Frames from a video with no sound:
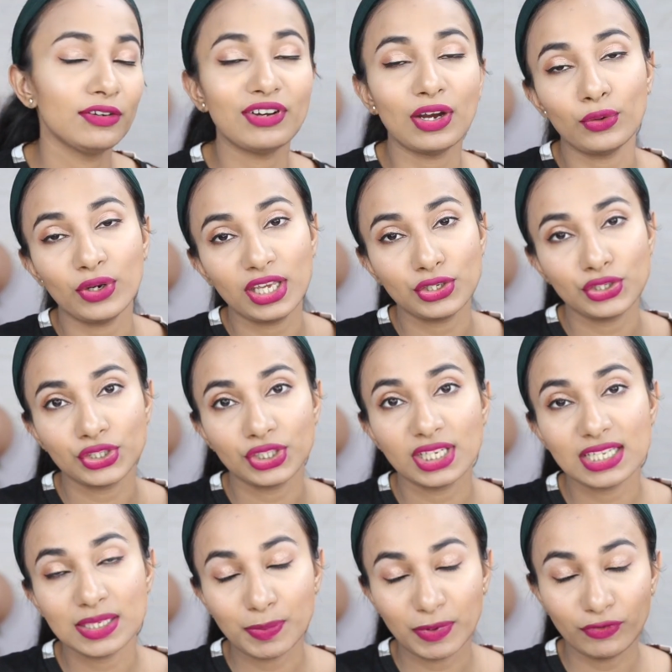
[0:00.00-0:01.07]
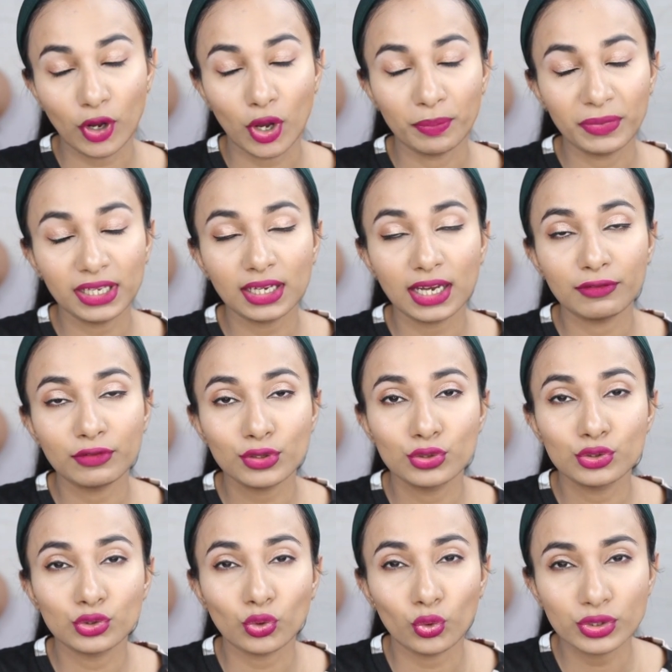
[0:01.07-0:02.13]
foundation is performing, I was
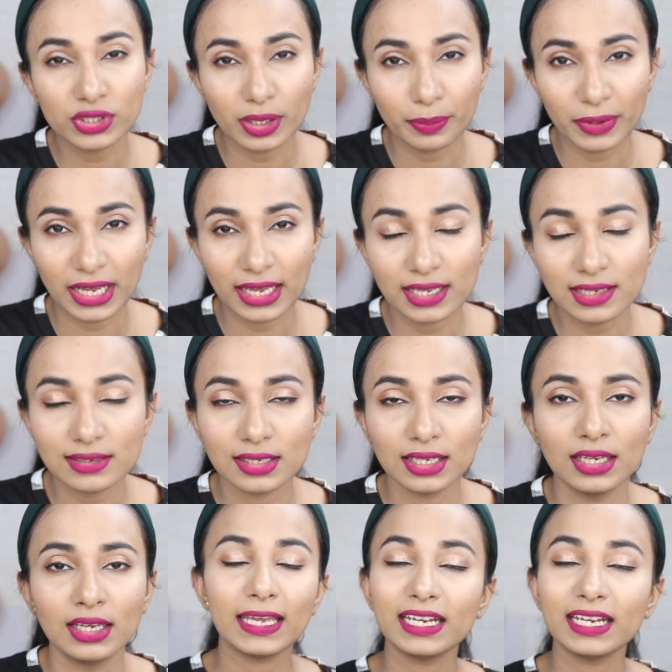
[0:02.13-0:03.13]
so surprised.